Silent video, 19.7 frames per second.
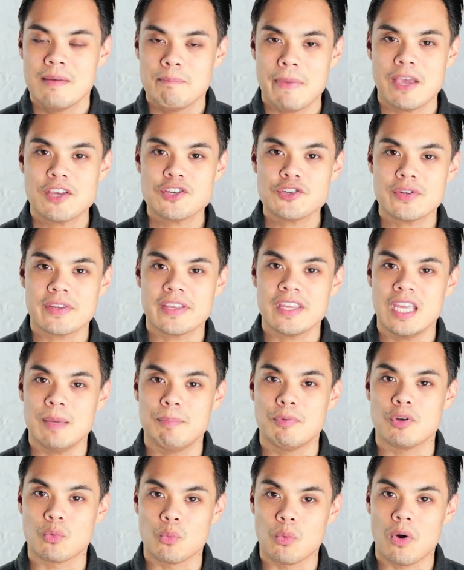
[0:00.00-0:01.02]
make sure to
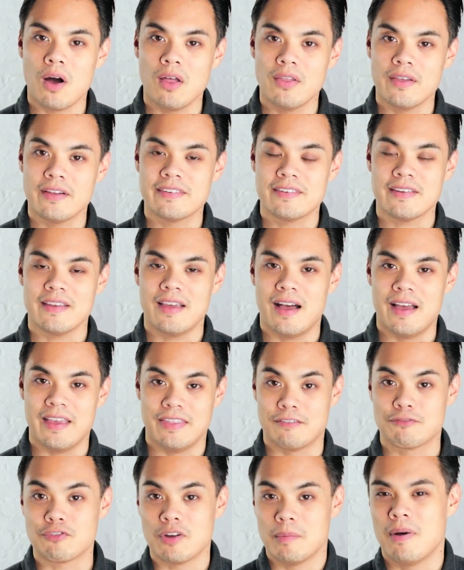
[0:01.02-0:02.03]
keep your wallet uh,
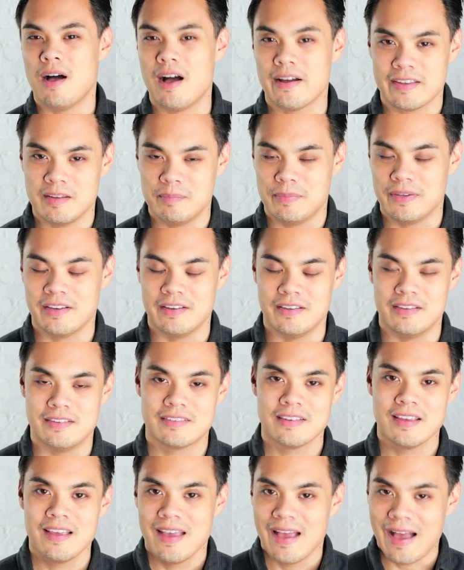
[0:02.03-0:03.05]
in the front pocket
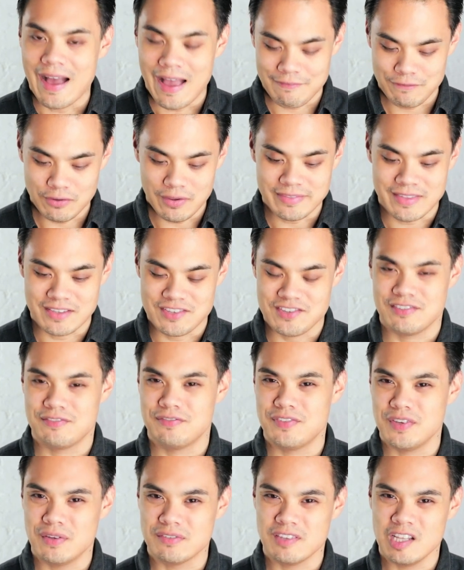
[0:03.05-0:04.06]
because I feel like that just
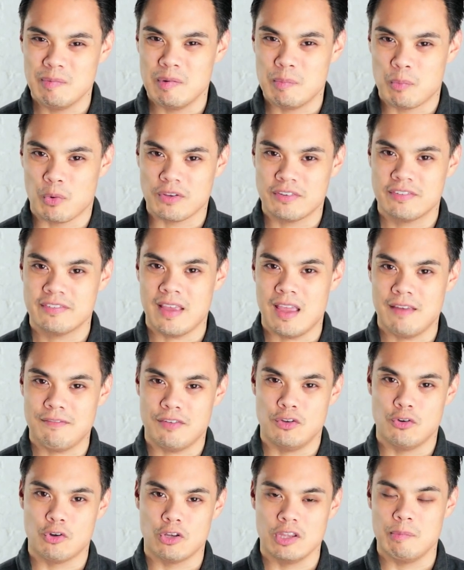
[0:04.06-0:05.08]
feels a little bit more safe
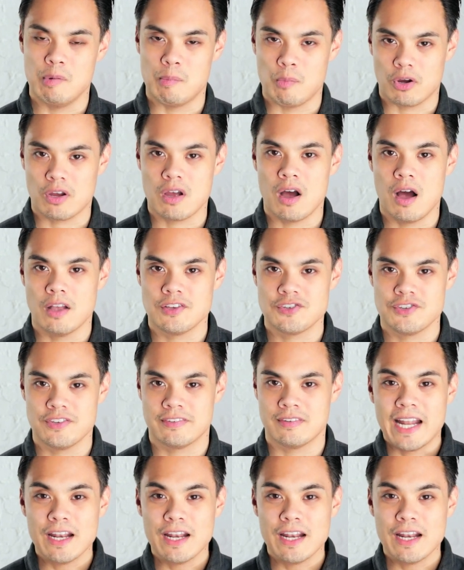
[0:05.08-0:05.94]
and you're a little bit more conscious.